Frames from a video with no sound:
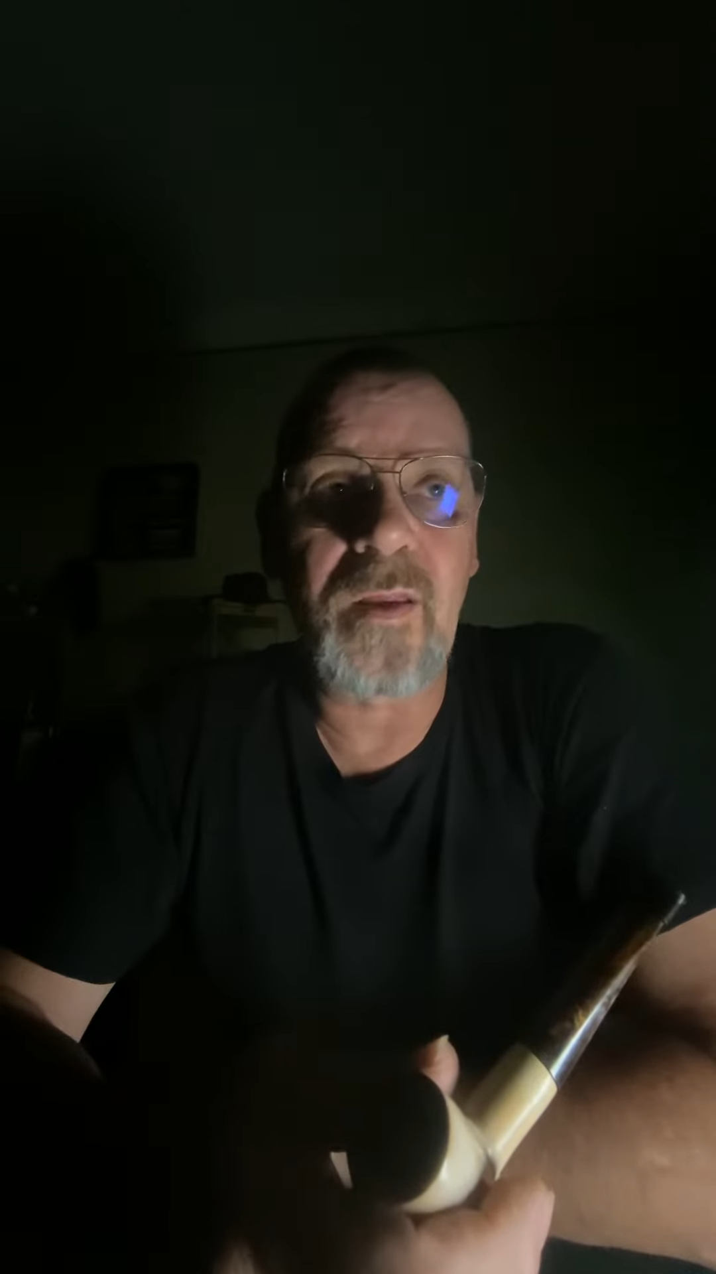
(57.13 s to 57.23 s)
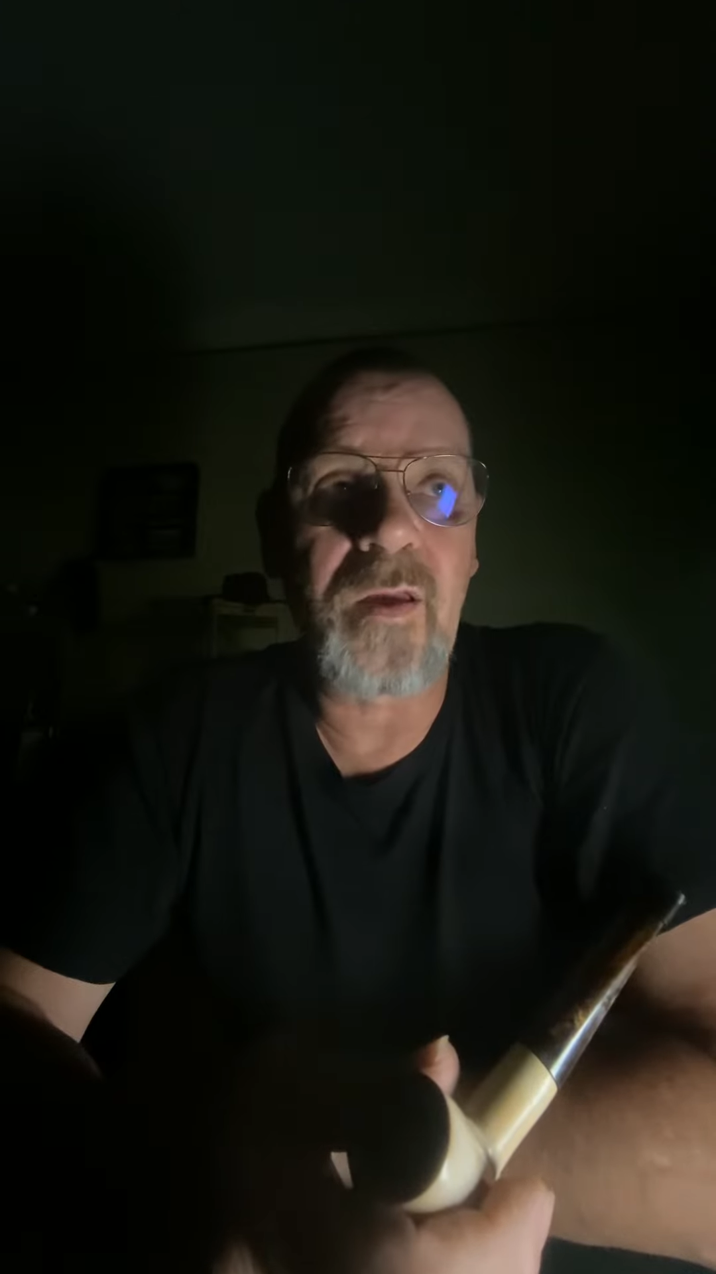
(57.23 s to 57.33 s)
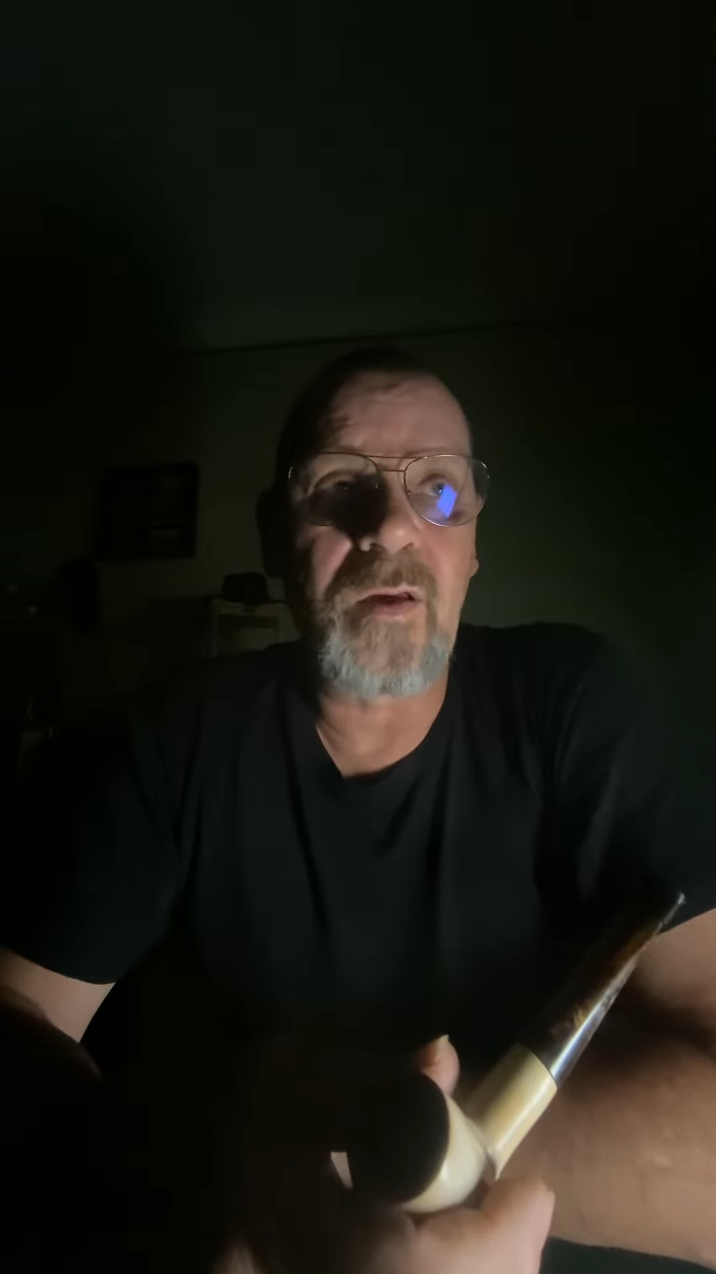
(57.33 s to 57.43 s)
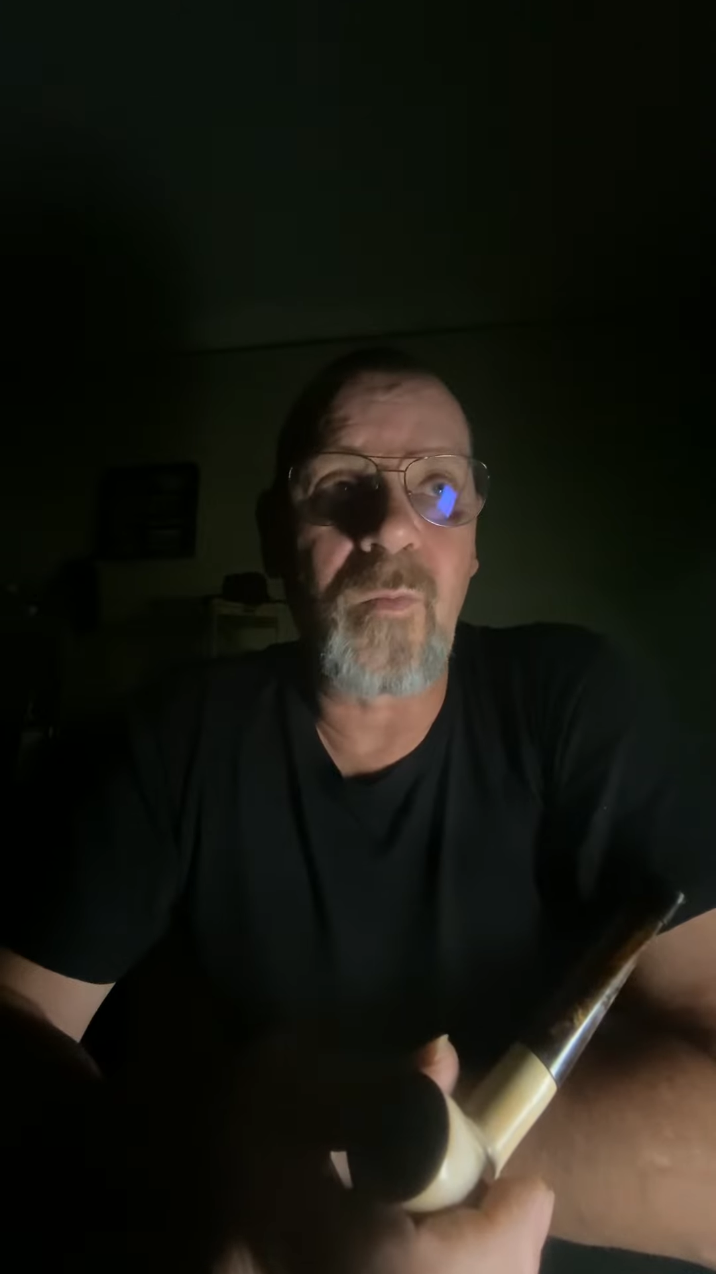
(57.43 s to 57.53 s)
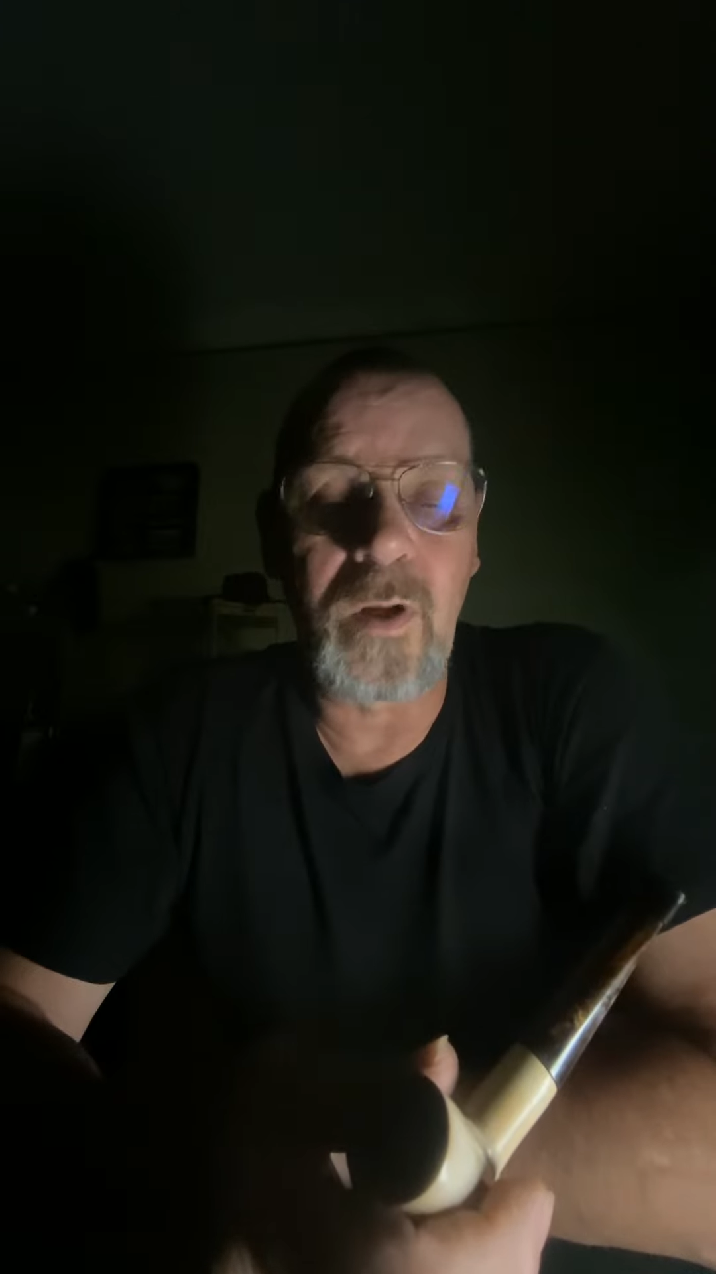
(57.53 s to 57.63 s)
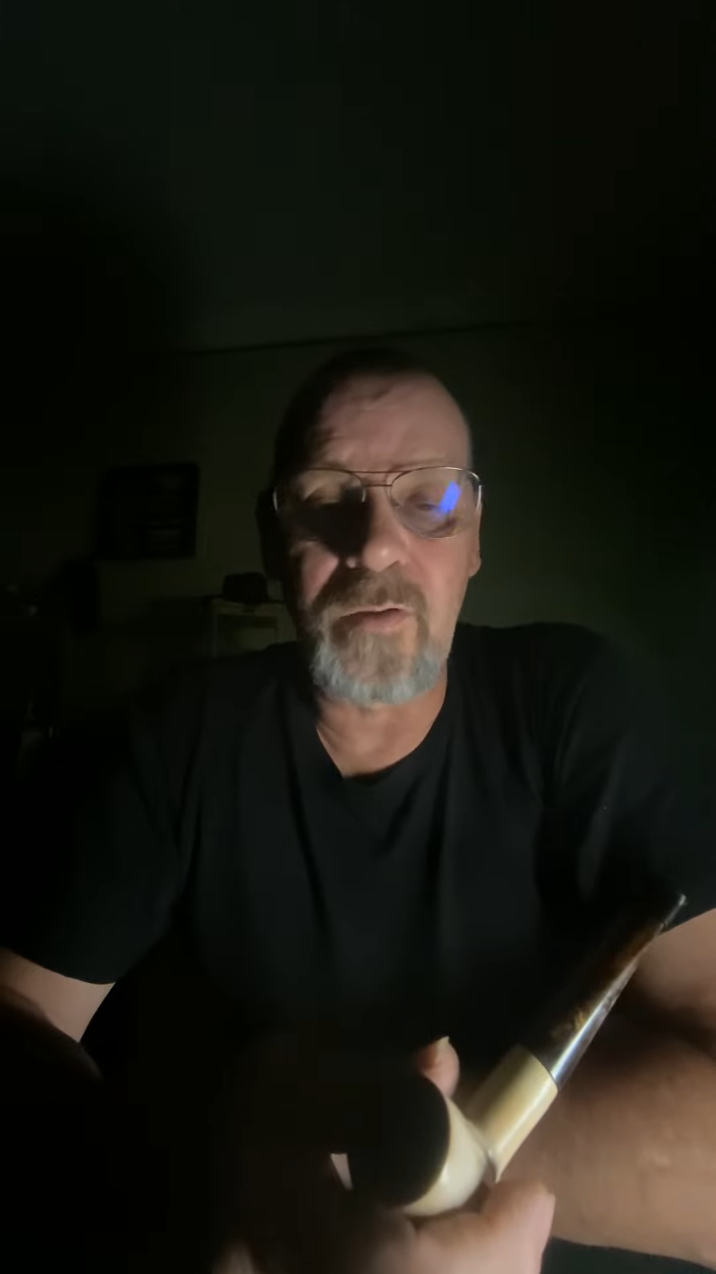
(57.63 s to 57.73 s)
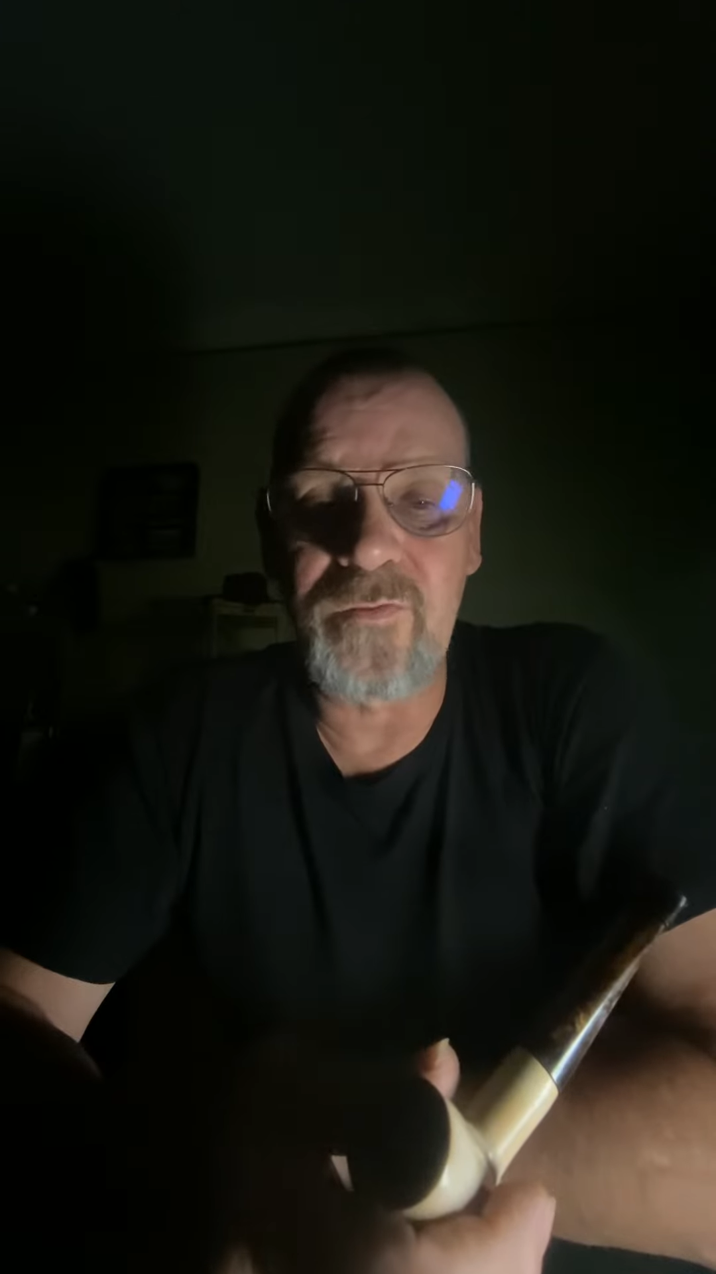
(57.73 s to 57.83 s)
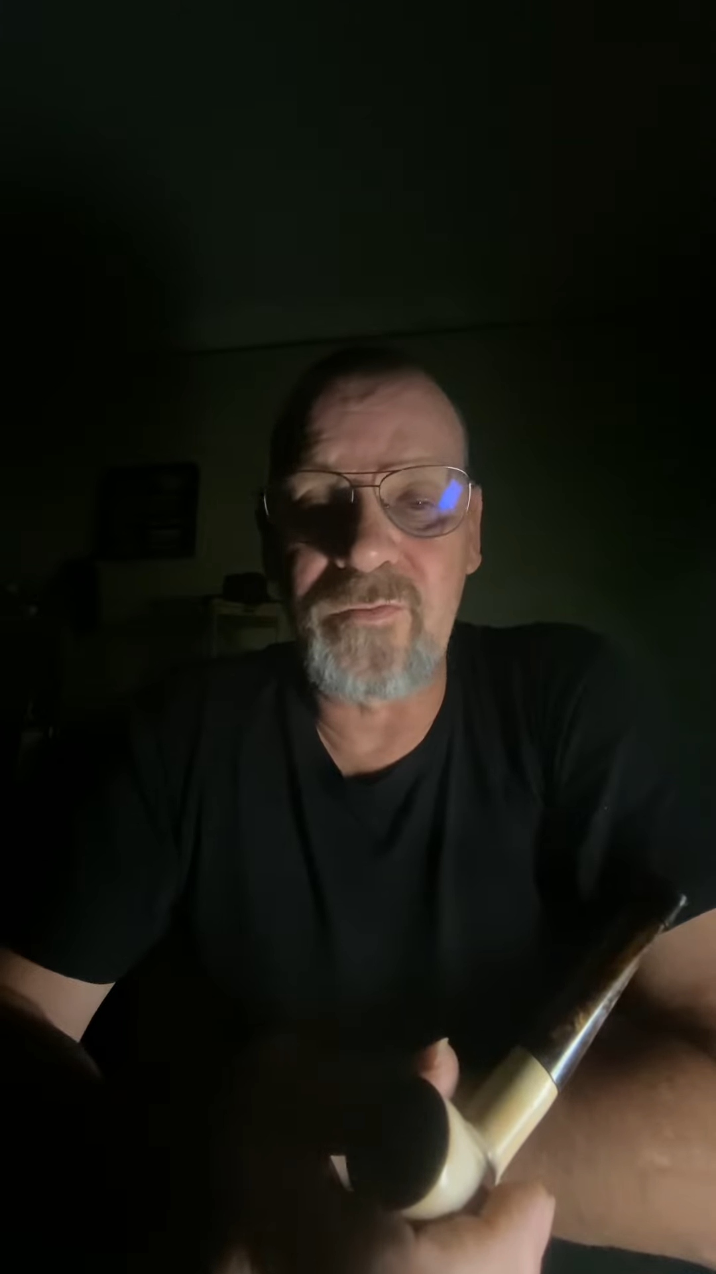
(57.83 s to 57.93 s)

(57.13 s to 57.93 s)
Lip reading: And one of